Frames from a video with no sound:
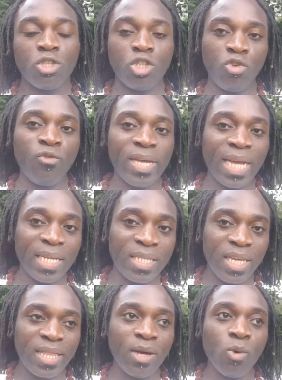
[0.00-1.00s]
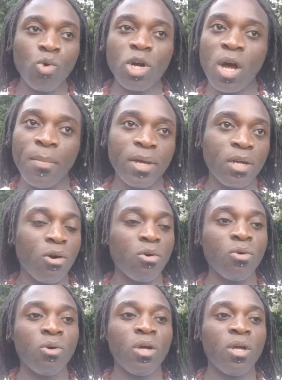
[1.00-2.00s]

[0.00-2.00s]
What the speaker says: to reality. They all come and go.